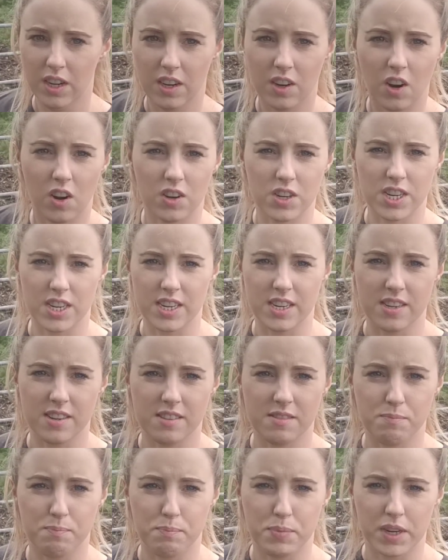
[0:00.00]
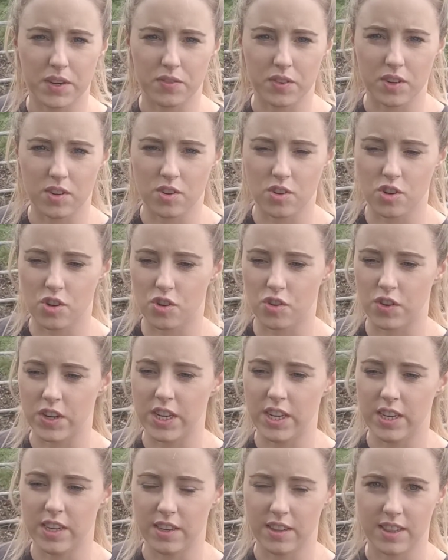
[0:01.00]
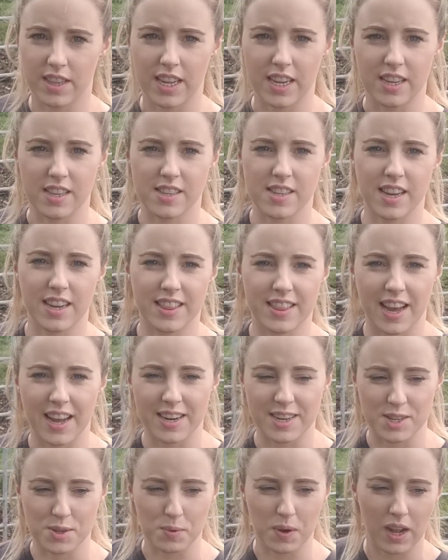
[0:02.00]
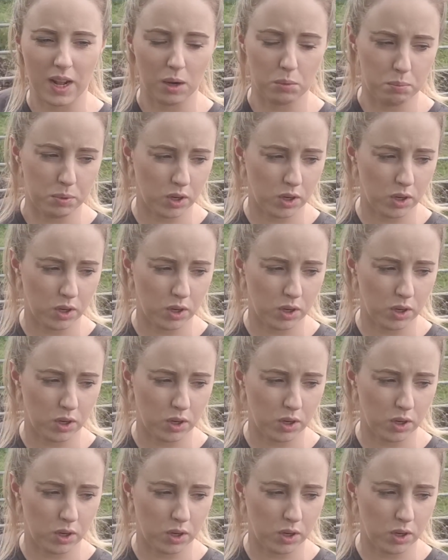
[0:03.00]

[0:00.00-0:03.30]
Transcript: cutting a bit of a tree and things like that as well.